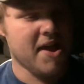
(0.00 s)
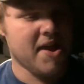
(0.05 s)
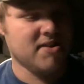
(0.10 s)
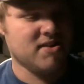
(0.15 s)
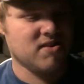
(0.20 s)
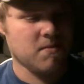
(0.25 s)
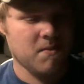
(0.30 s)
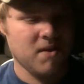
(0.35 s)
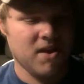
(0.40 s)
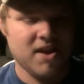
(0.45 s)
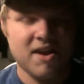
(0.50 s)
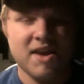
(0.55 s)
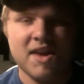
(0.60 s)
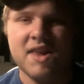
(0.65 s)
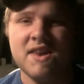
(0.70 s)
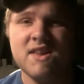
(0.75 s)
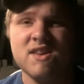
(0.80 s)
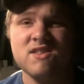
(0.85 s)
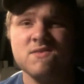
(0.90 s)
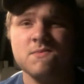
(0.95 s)
to me,
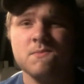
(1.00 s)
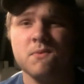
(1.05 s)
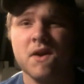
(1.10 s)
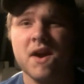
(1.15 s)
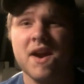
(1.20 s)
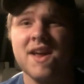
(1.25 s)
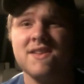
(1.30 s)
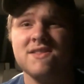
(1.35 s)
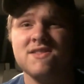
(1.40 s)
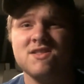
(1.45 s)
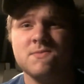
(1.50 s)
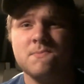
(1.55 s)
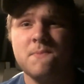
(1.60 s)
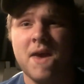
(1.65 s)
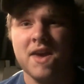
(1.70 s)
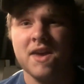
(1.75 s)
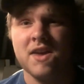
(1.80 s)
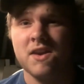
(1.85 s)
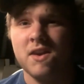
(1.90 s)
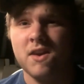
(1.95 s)
it is brand
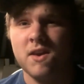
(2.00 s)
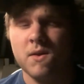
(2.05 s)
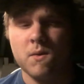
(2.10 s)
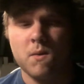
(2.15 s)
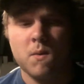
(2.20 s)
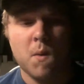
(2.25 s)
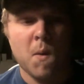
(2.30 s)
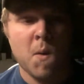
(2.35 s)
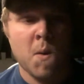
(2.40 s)
spanking new.